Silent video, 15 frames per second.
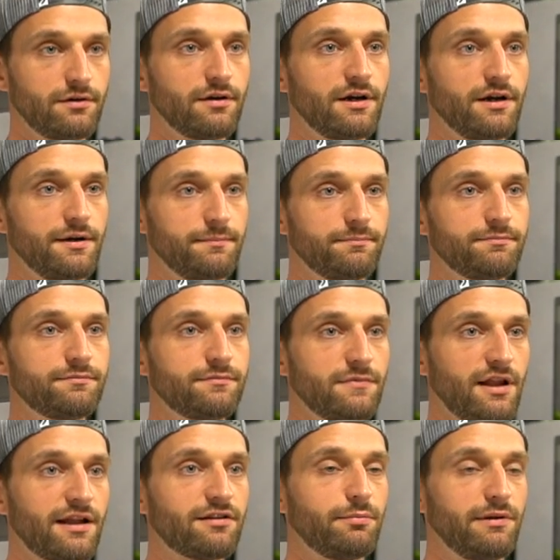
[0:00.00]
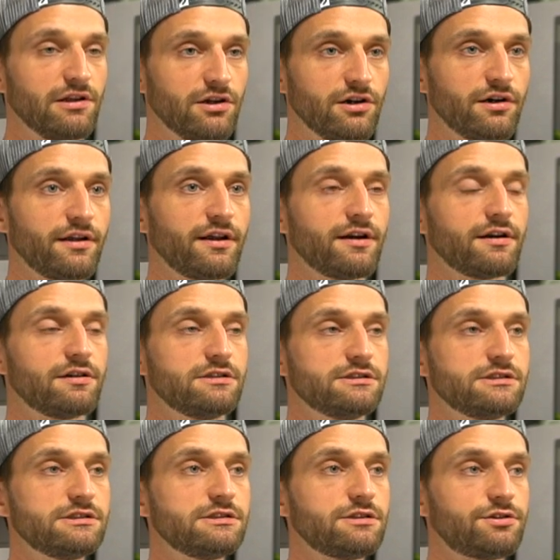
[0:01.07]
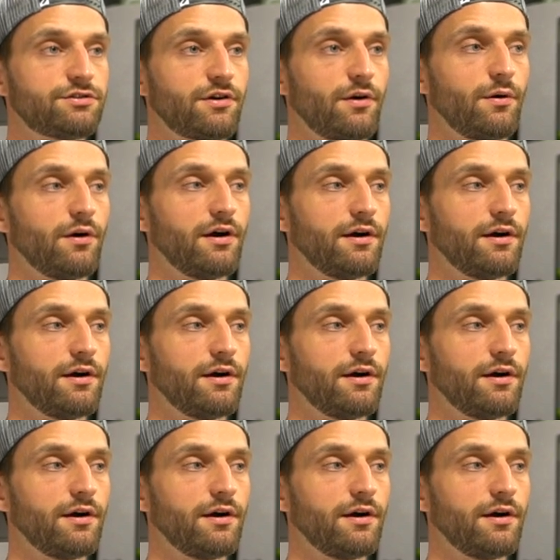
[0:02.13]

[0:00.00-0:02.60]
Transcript: A lot to be learned there. So,